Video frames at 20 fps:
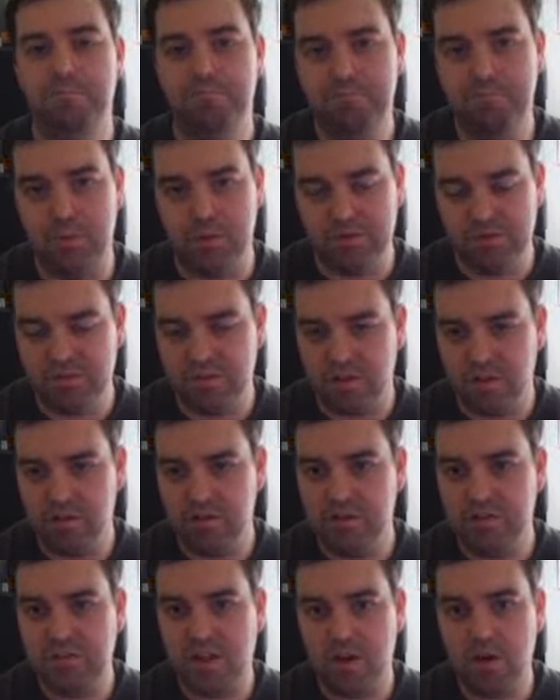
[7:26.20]
But so
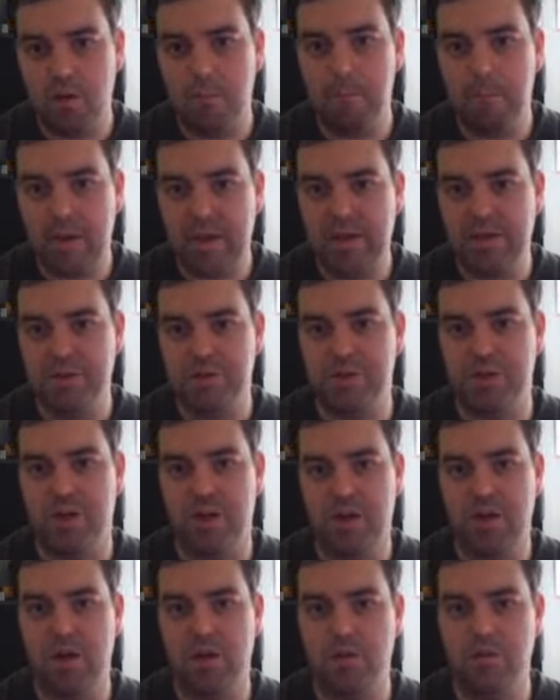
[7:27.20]
long as they're not
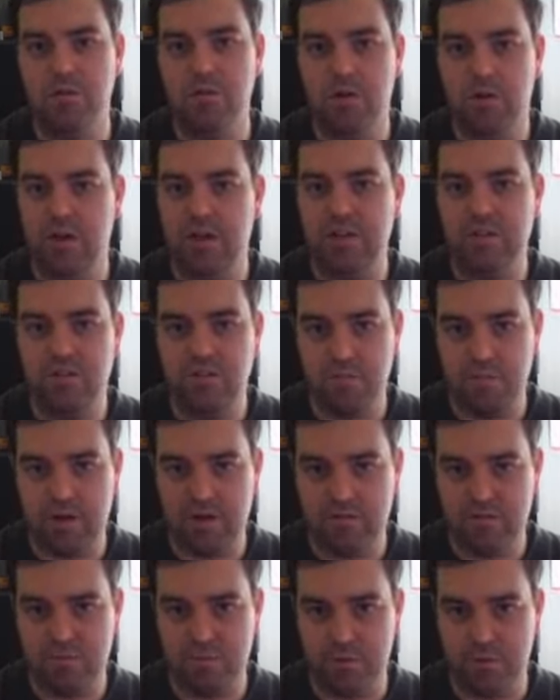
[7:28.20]
major and not
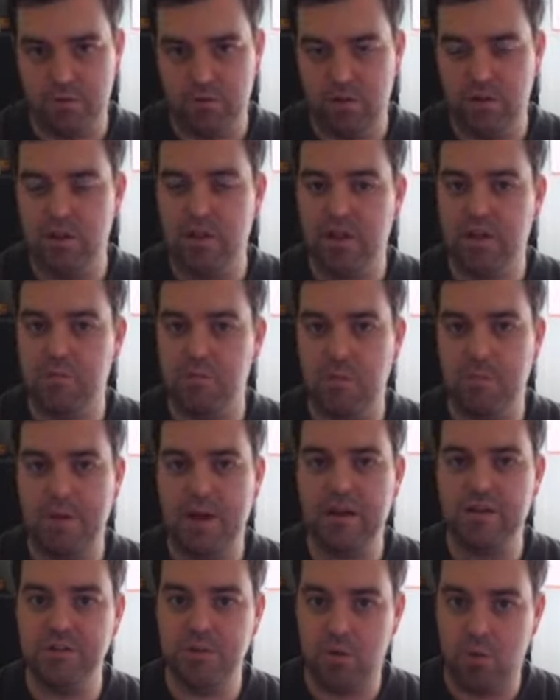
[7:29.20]
insurmountable and they can be
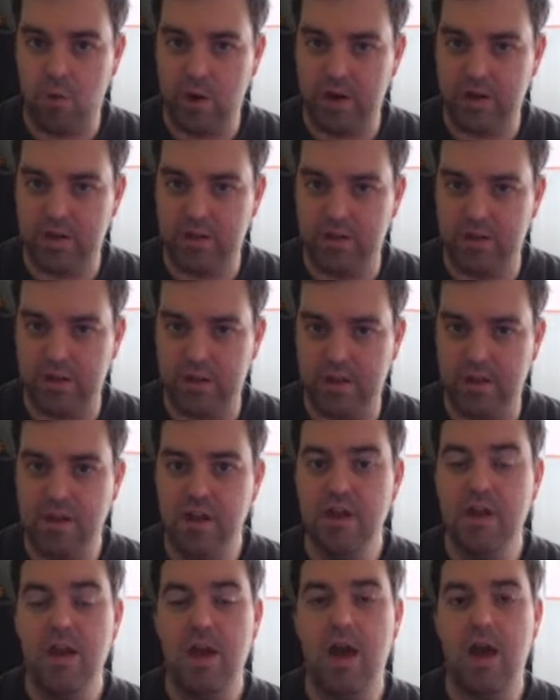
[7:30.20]
patched quickly,
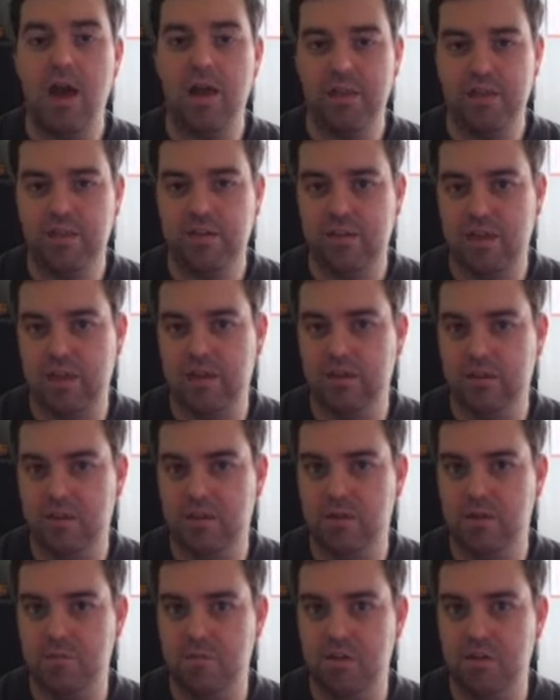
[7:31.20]
I think the
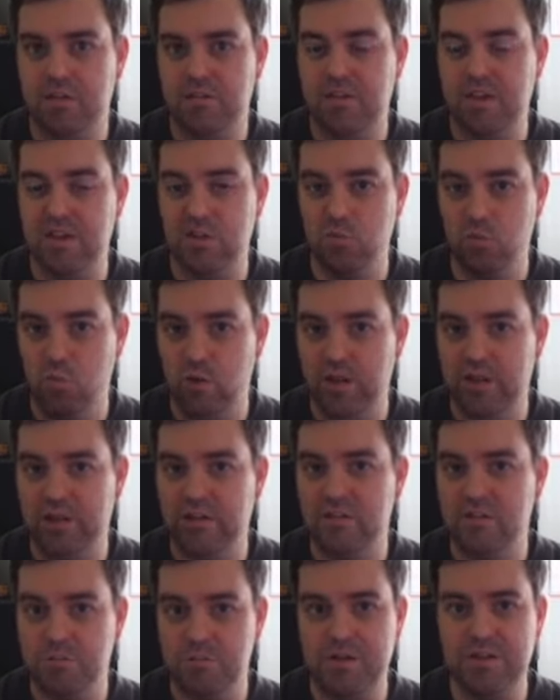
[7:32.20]
community is
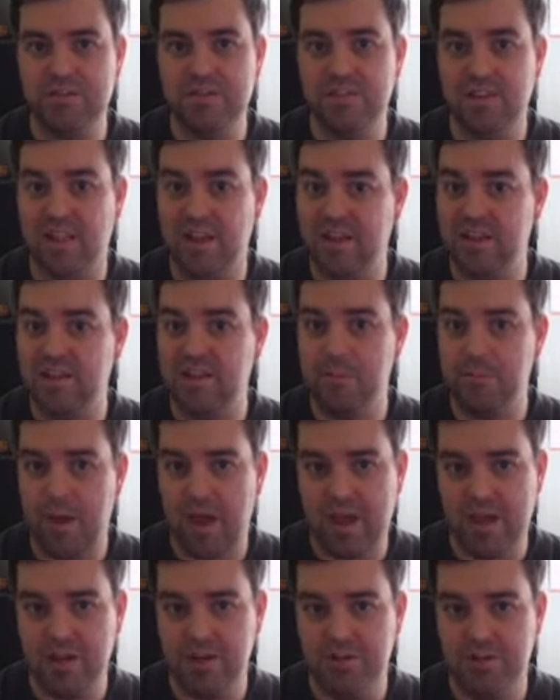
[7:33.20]
willing to be slightly
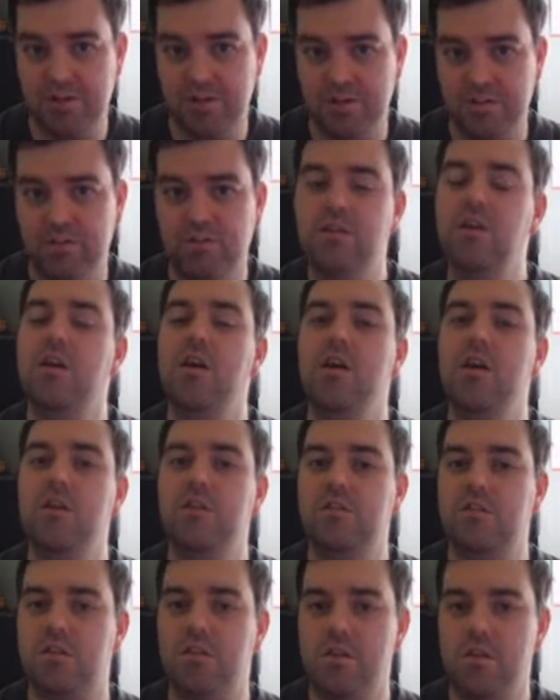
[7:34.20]
patient
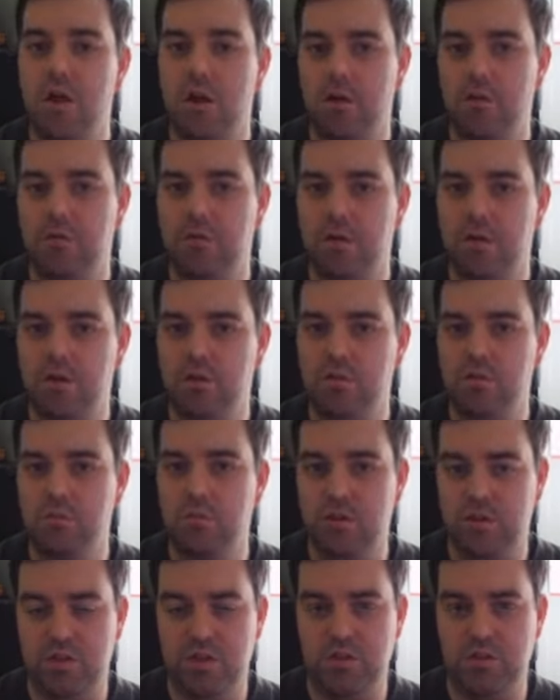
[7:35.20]
to know that
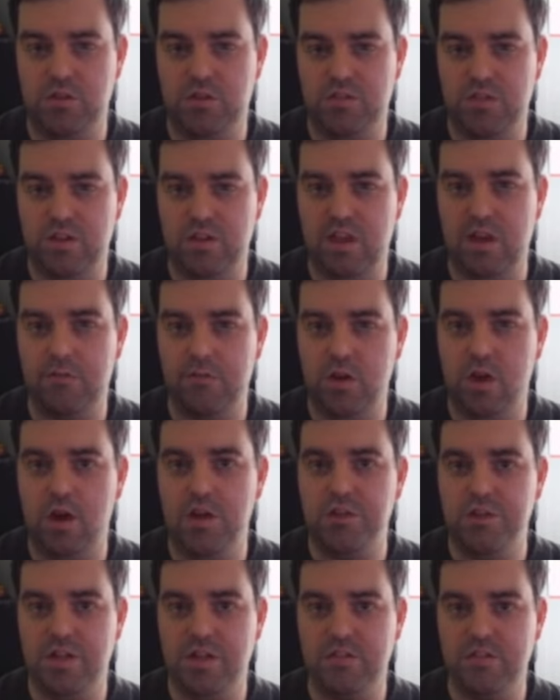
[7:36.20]
with Unity, they've got a
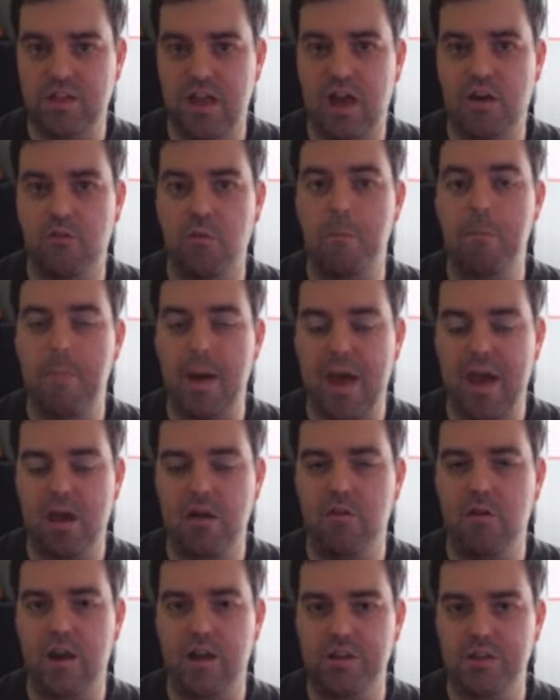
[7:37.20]
chance to have a
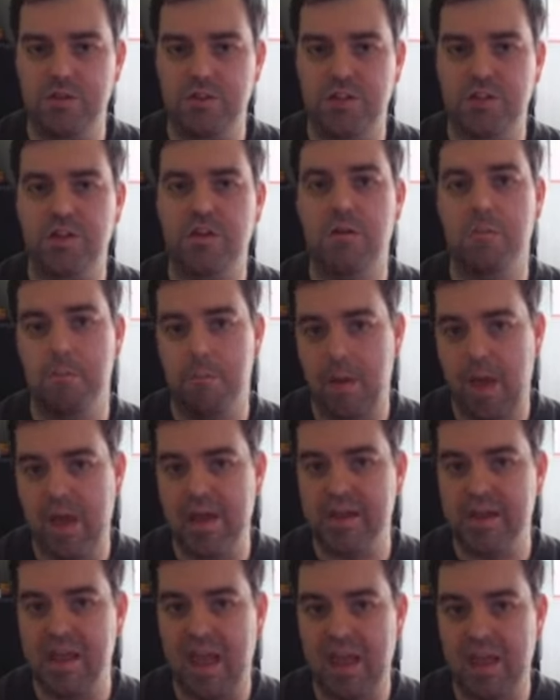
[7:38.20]
better engine and better
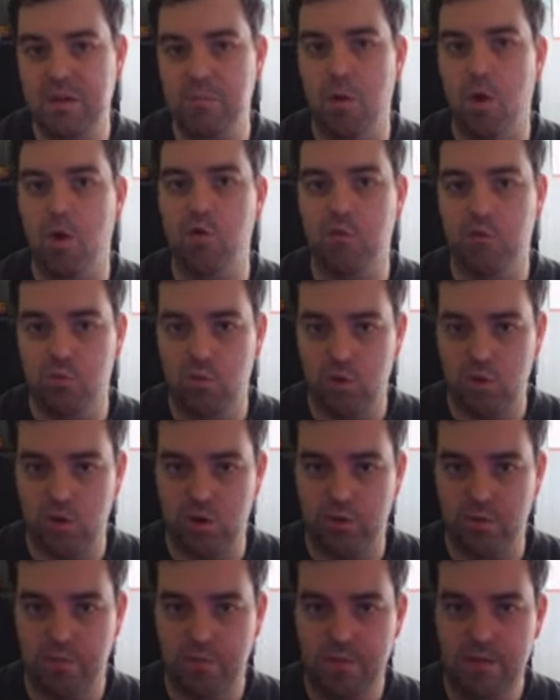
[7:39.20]
game
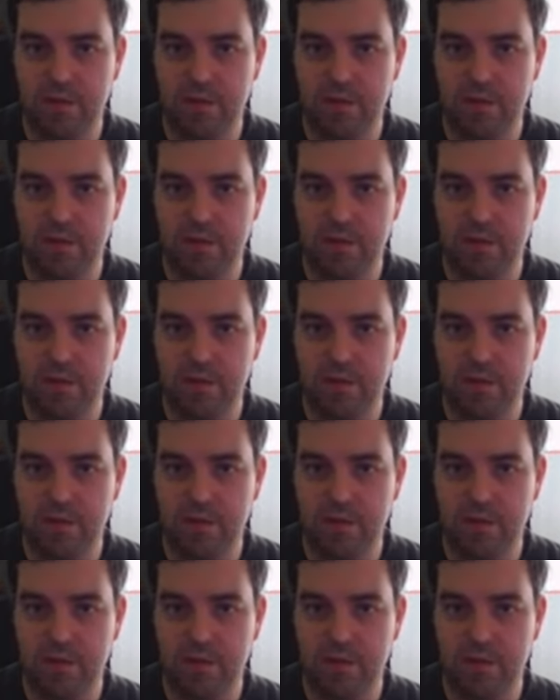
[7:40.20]
overall.